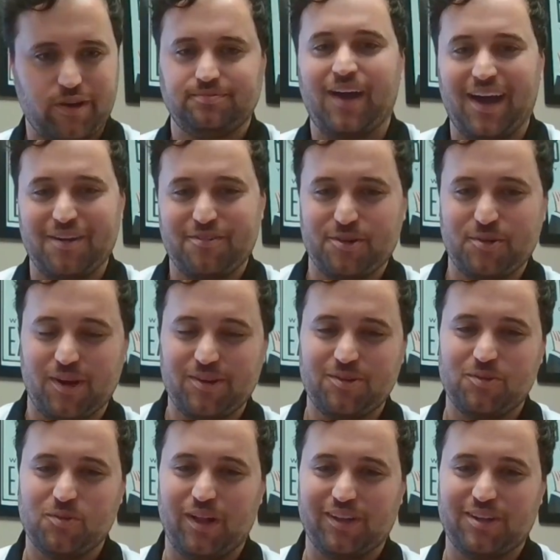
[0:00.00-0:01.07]
Hi, everyone.
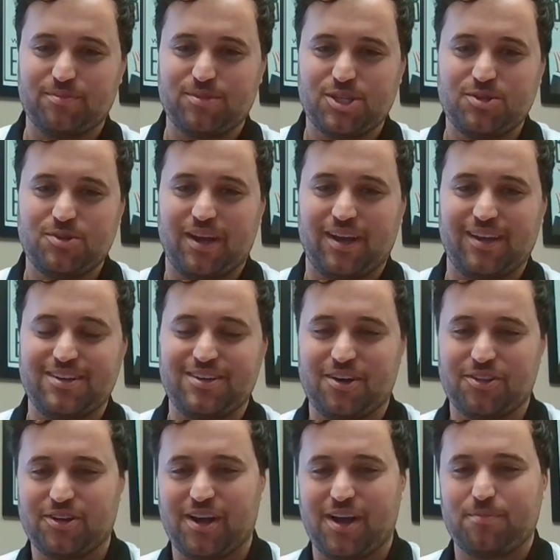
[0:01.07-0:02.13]
Welcome to
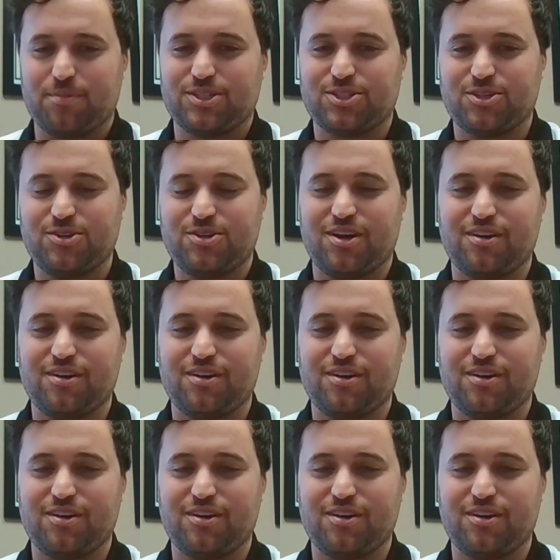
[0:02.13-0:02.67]
another episode